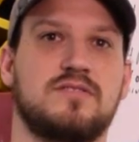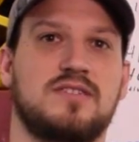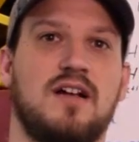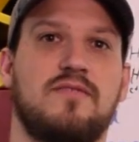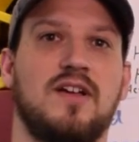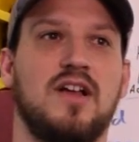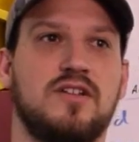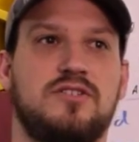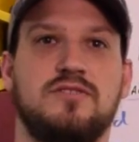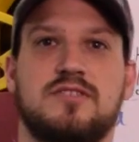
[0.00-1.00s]
stuff,
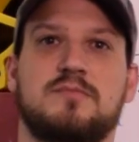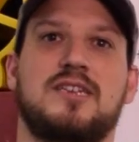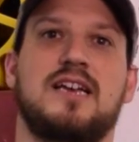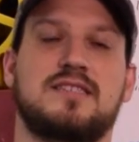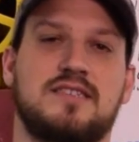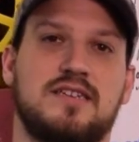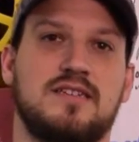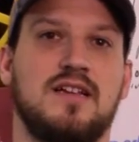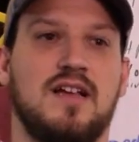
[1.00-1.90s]
do some testing,